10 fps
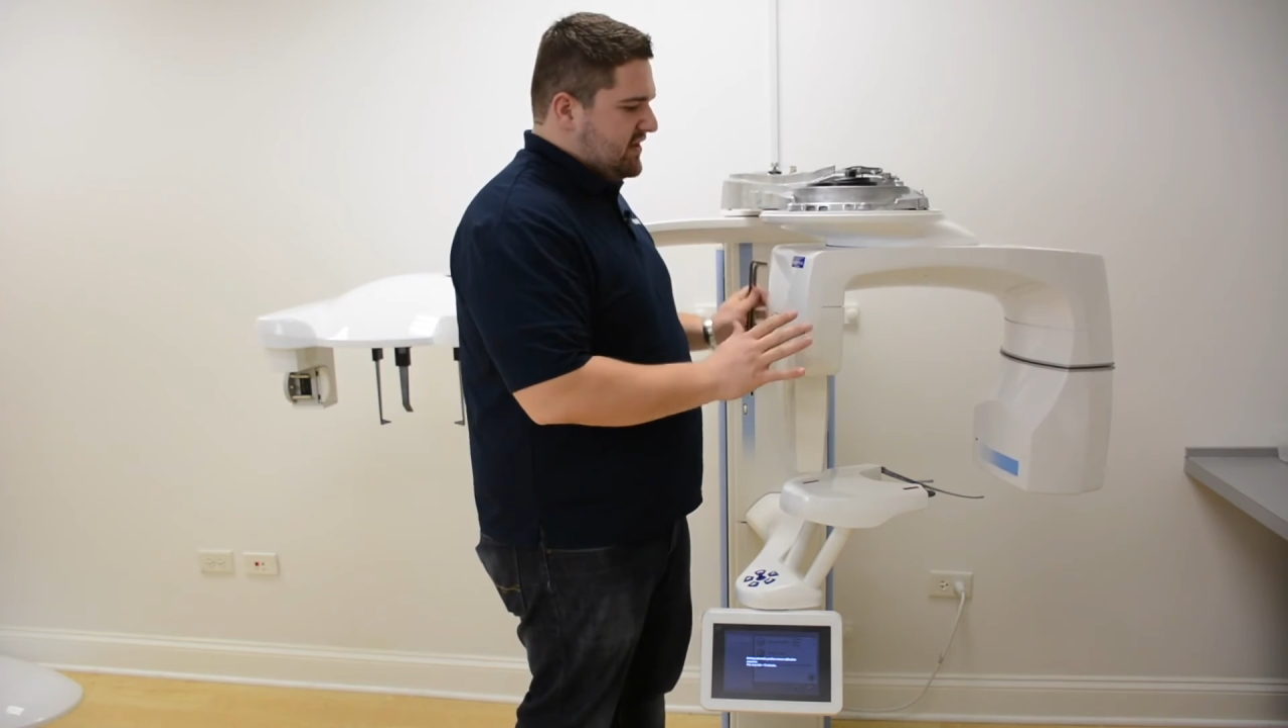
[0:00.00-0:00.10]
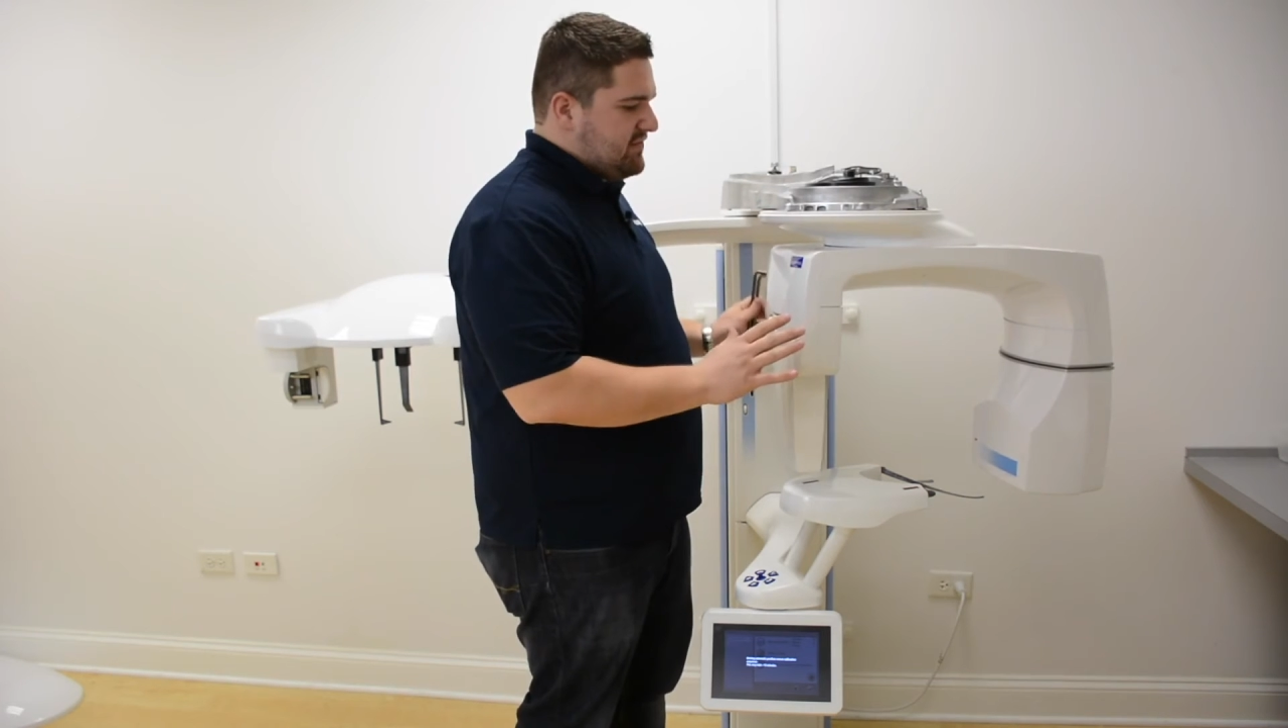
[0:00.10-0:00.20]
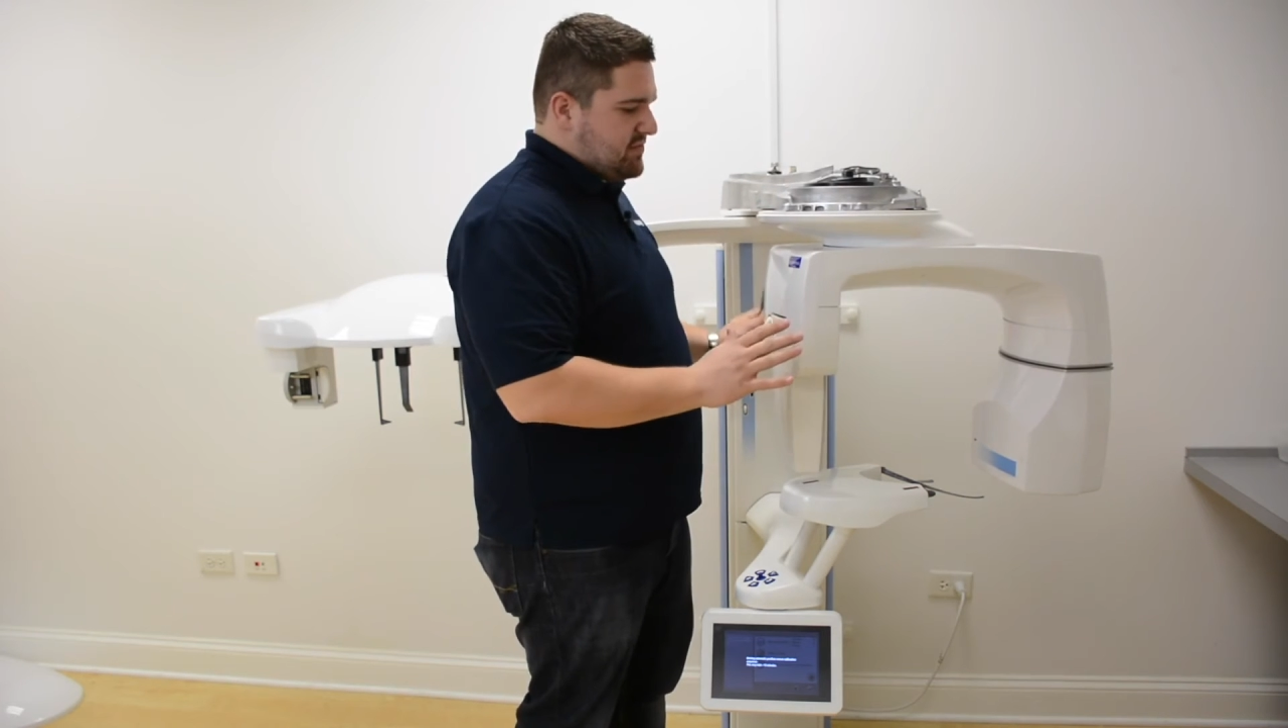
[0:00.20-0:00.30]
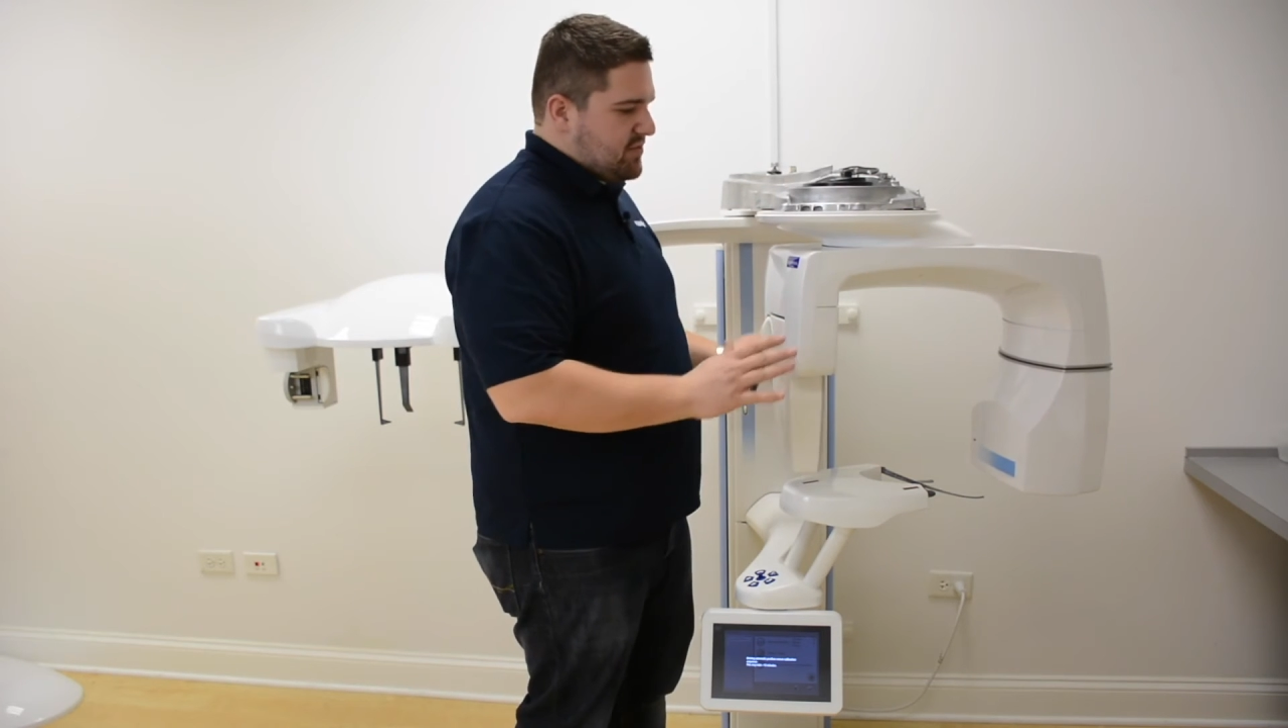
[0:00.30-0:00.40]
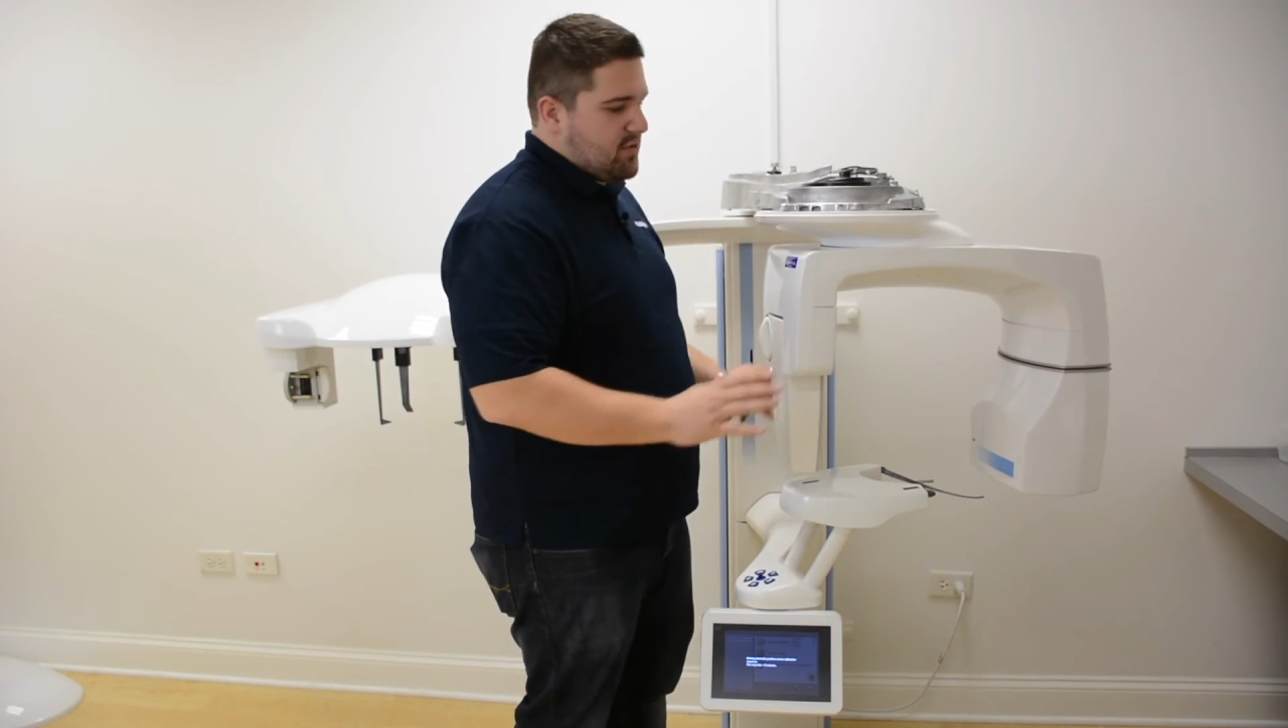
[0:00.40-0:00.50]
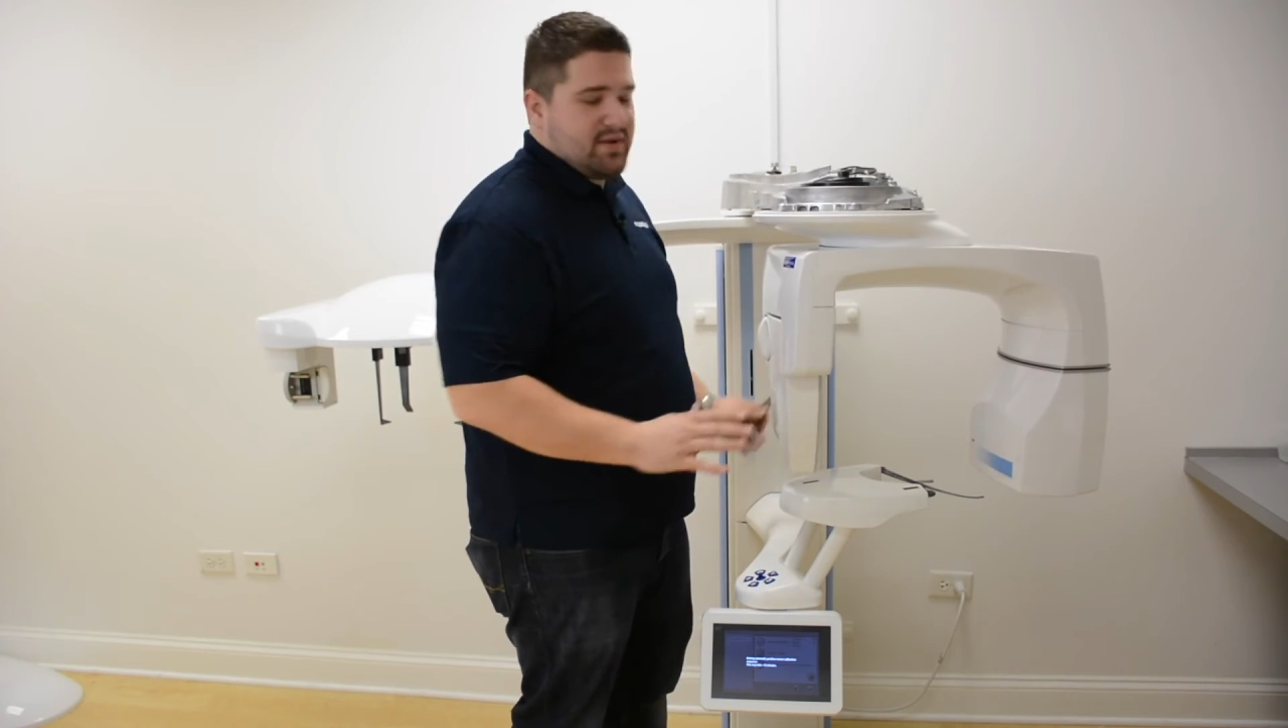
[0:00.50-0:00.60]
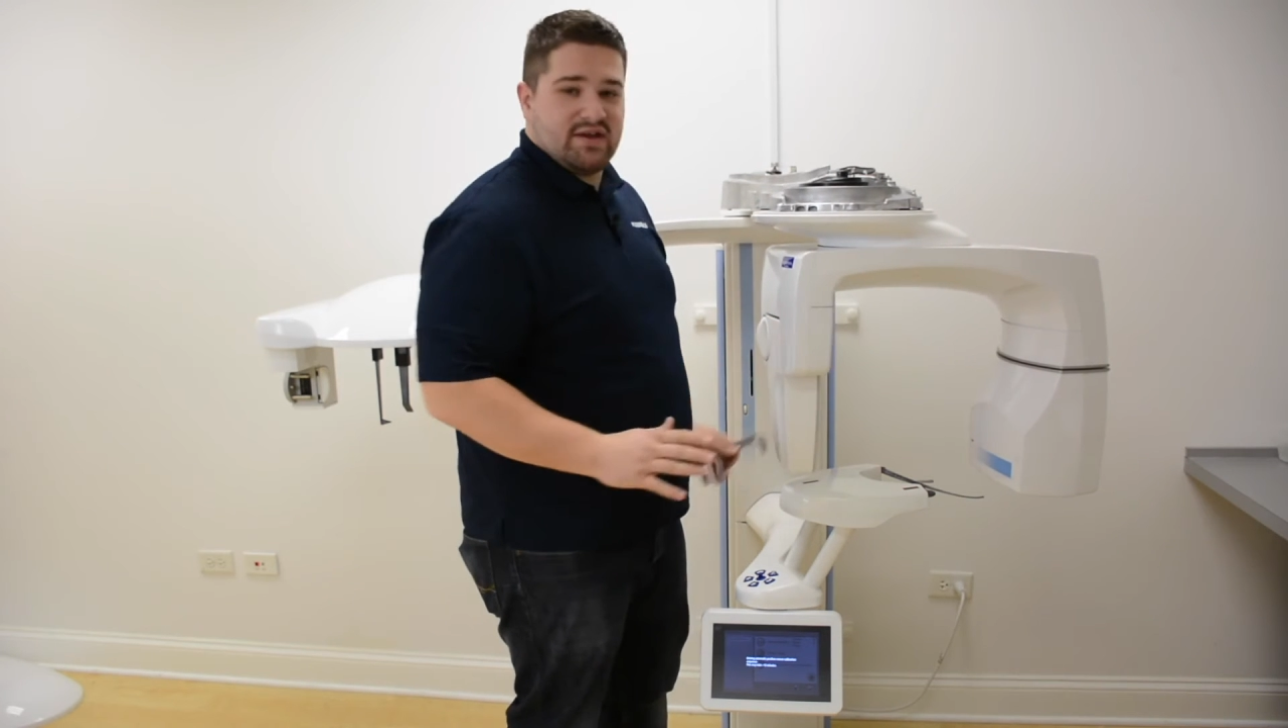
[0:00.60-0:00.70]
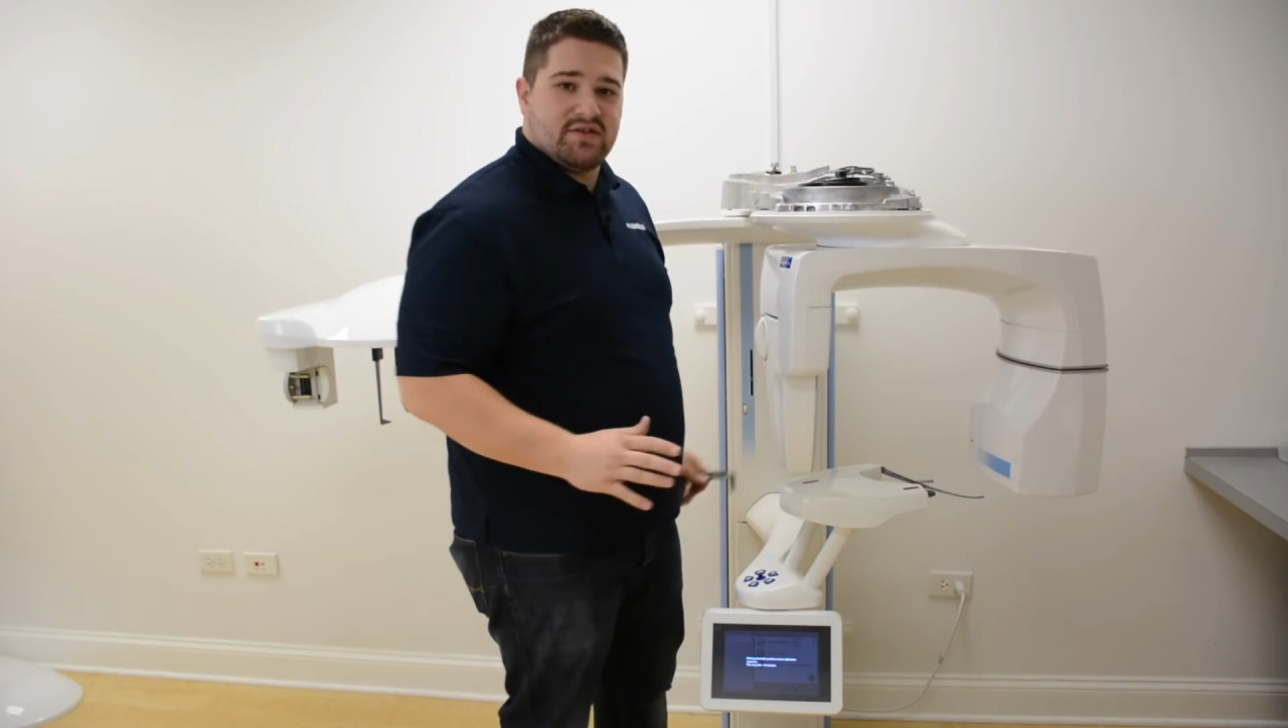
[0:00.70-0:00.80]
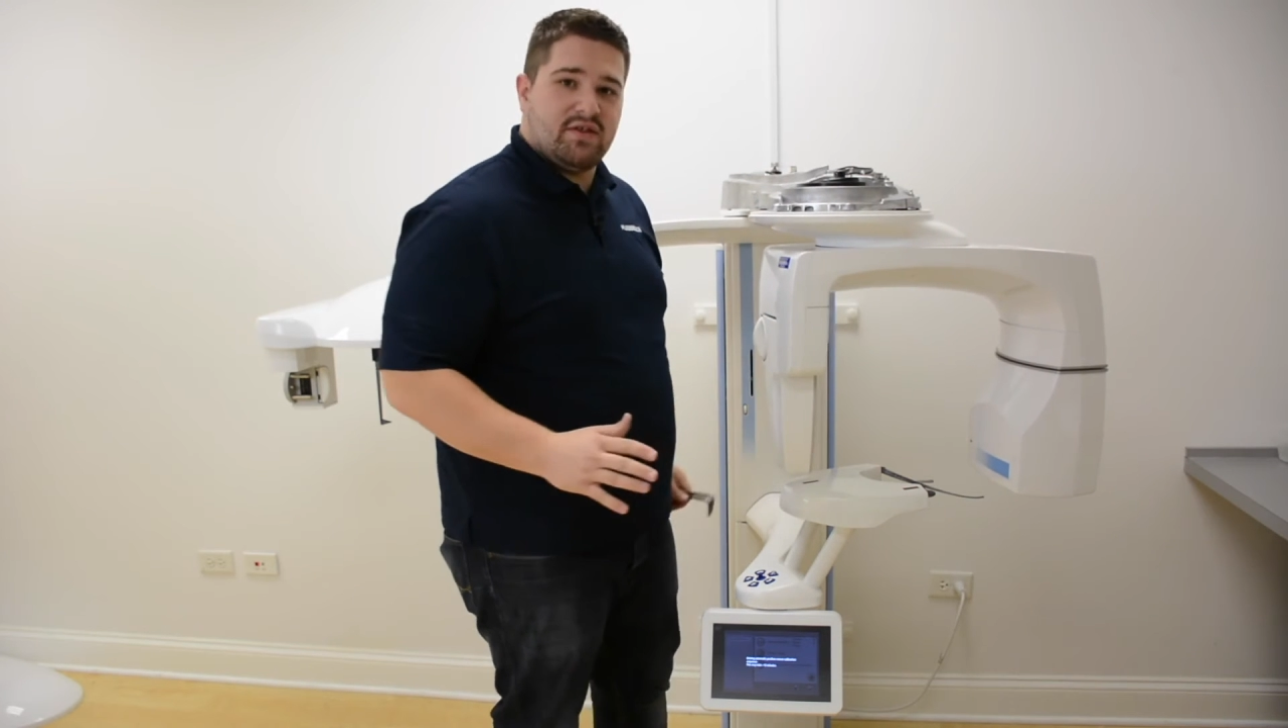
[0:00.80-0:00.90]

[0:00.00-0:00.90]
leave the ProMax